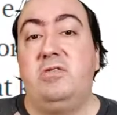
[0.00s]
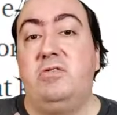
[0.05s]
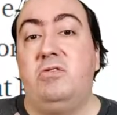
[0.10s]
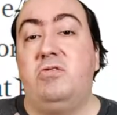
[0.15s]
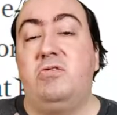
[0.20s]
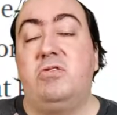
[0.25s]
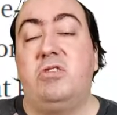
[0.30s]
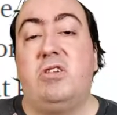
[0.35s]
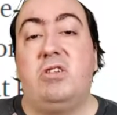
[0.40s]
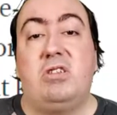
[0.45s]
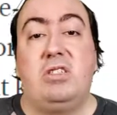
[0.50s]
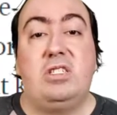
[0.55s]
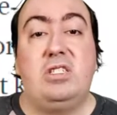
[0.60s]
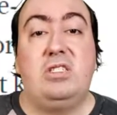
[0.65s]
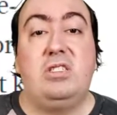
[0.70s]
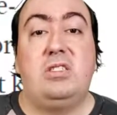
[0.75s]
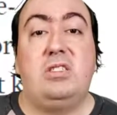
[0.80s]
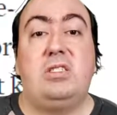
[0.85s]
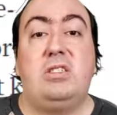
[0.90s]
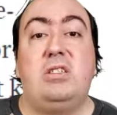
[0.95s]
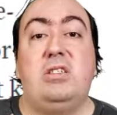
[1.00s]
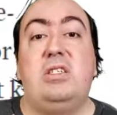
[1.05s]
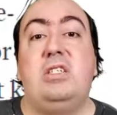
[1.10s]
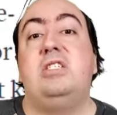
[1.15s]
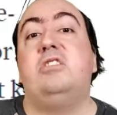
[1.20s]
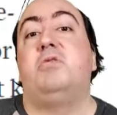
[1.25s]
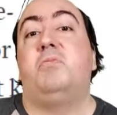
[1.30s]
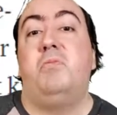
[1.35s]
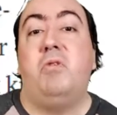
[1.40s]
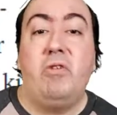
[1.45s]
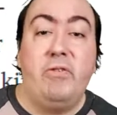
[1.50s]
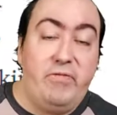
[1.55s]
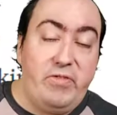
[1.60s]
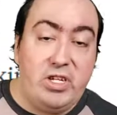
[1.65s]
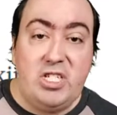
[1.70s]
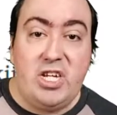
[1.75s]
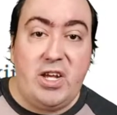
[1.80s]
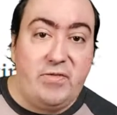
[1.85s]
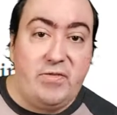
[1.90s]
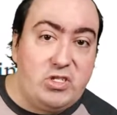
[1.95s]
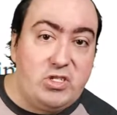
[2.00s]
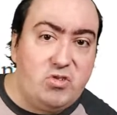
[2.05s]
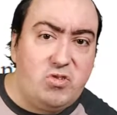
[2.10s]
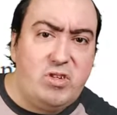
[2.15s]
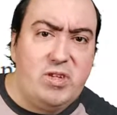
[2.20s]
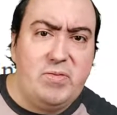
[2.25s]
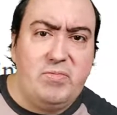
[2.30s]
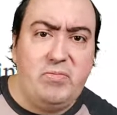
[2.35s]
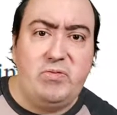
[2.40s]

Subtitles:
to call it isomorphic JavaScript,